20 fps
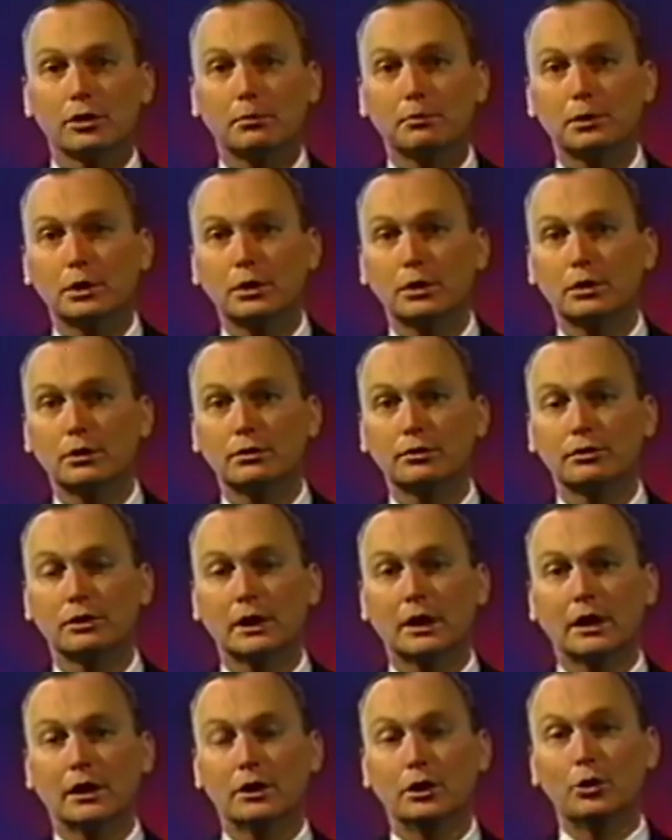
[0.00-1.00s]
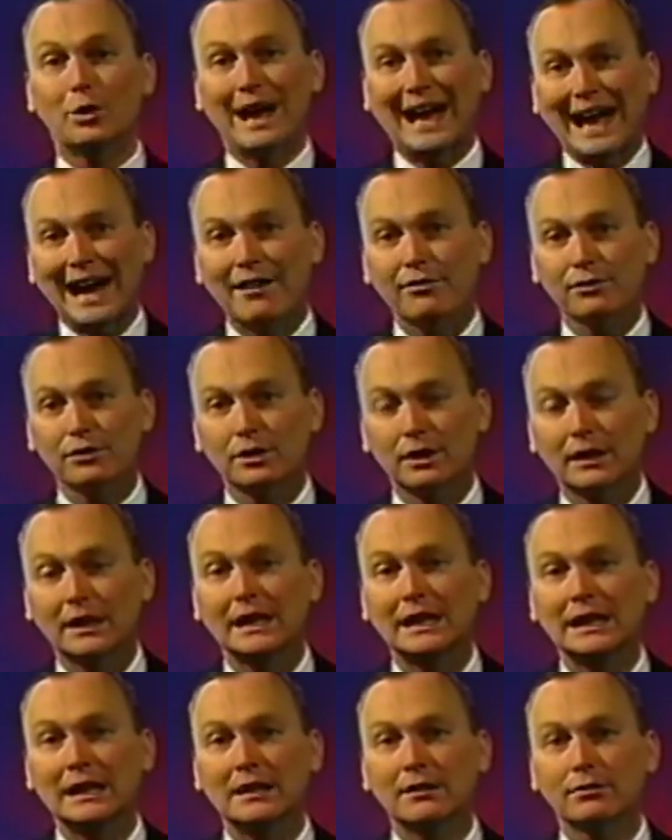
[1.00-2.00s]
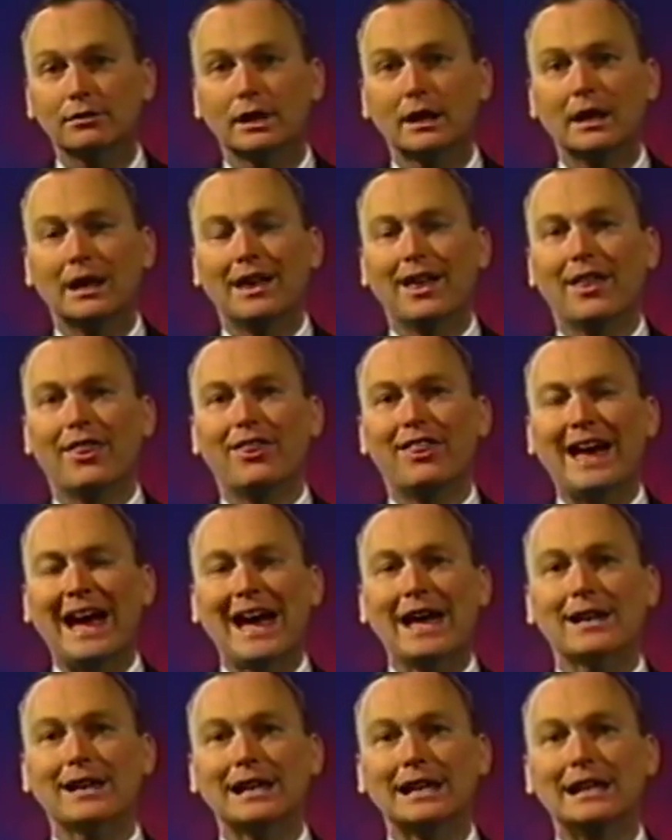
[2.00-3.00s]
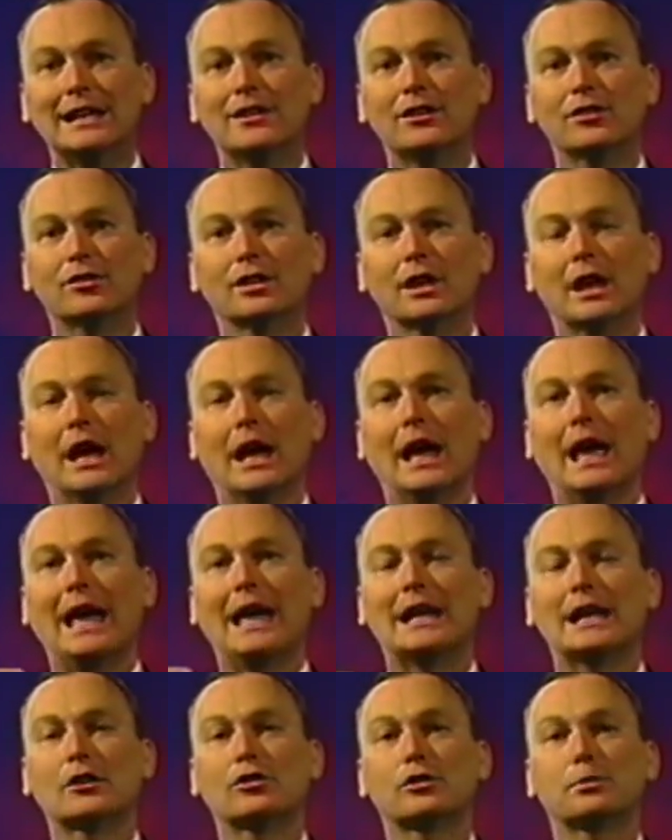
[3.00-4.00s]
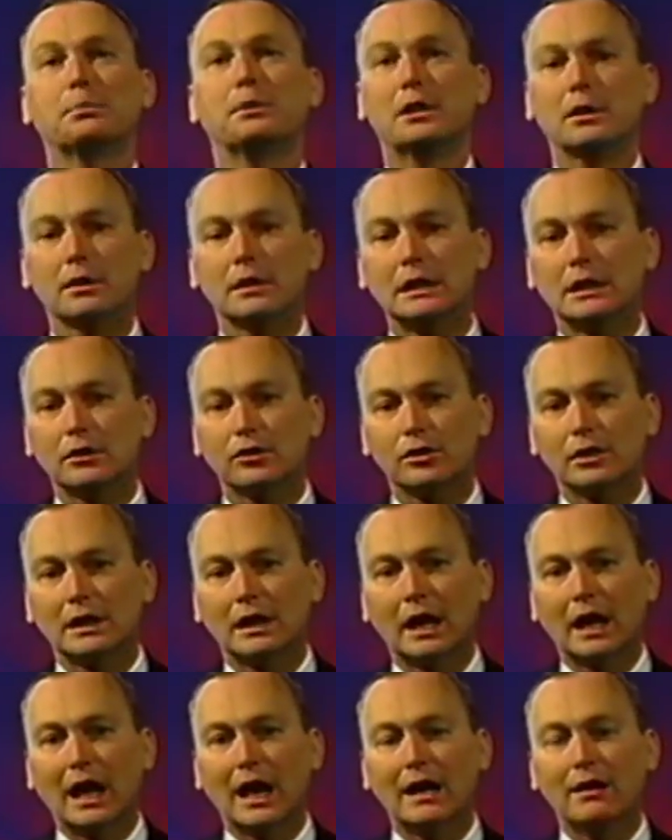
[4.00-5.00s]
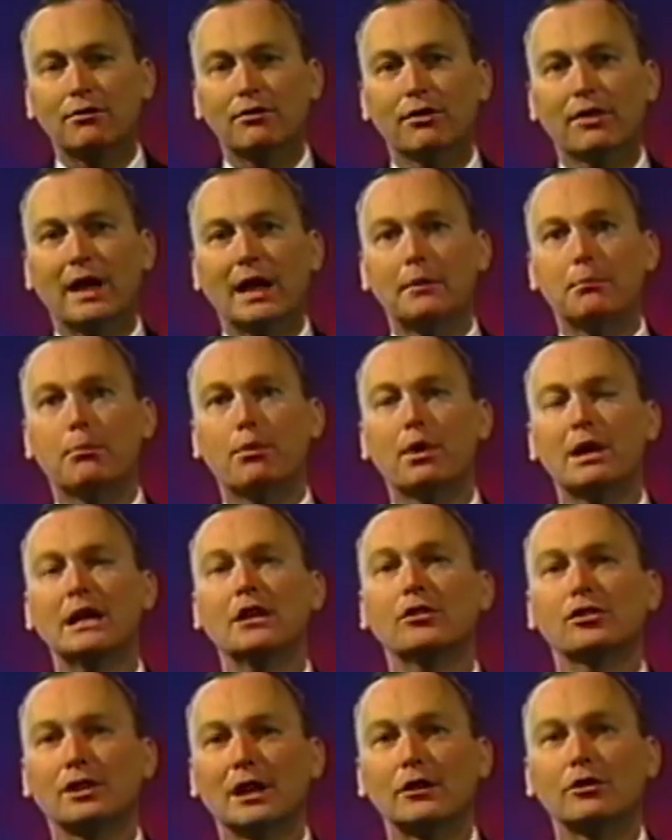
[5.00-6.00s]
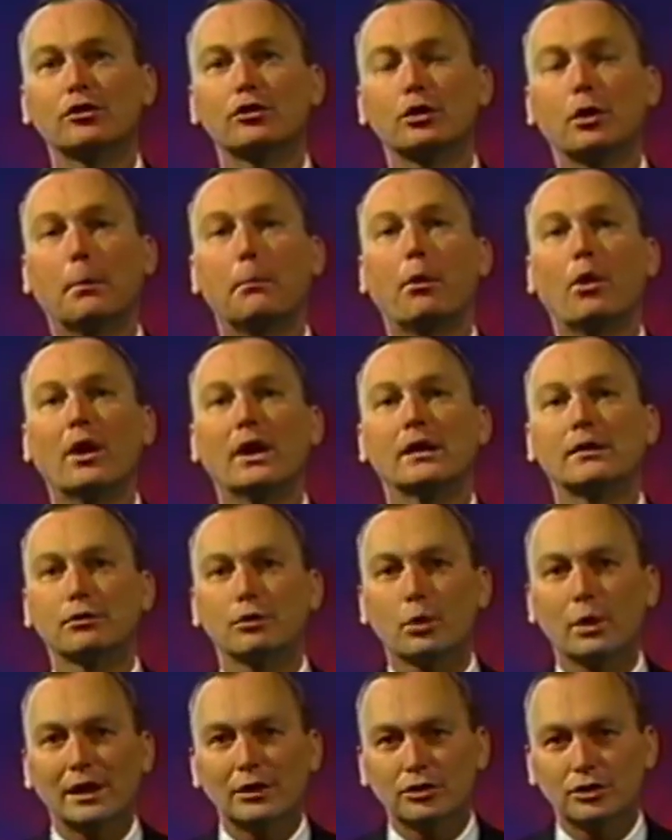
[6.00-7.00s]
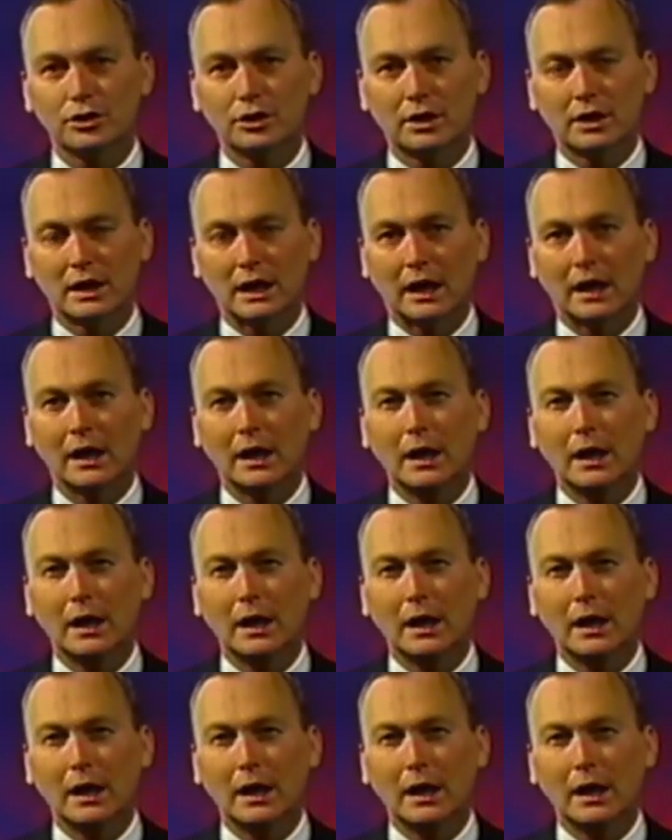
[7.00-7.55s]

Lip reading: move, you have to leave, that is an experience in life that brings us to a point of questioning.